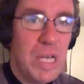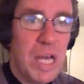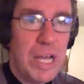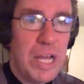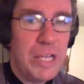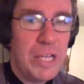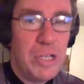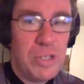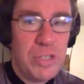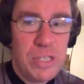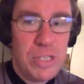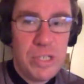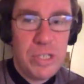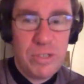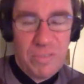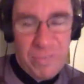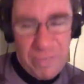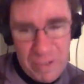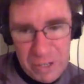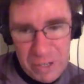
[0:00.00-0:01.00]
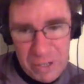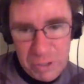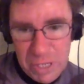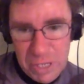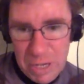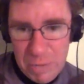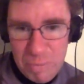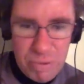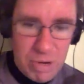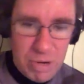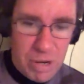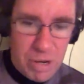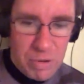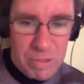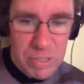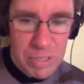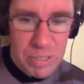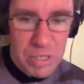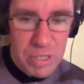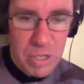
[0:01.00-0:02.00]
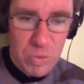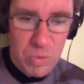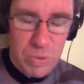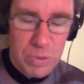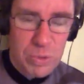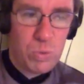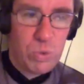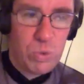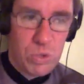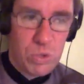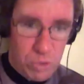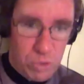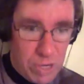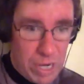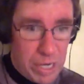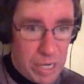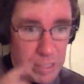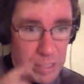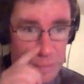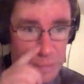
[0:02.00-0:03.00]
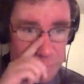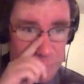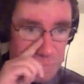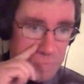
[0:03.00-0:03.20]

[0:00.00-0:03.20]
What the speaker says: I used to use Final Cut Pro, which was great,